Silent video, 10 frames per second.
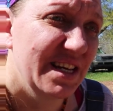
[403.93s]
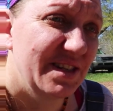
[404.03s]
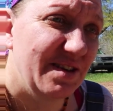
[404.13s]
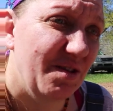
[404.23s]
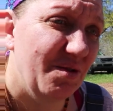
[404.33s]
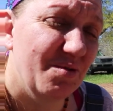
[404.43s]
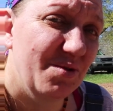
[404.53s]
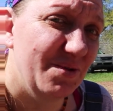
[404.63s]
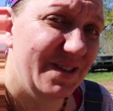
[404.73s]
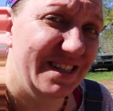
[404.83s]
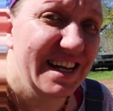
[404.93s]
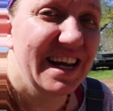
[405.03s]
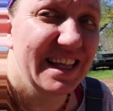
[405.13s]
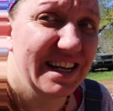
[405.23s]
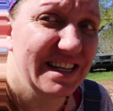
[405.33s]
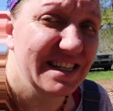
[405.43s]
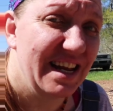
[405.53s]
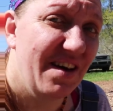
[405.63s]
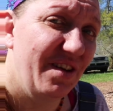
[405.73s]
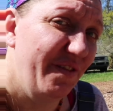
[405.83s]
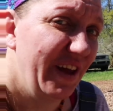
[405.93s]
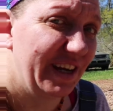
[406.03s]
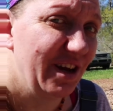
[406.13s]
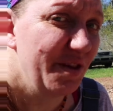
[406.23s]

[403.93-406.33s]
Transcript: So who's to say that it doesn't have an effect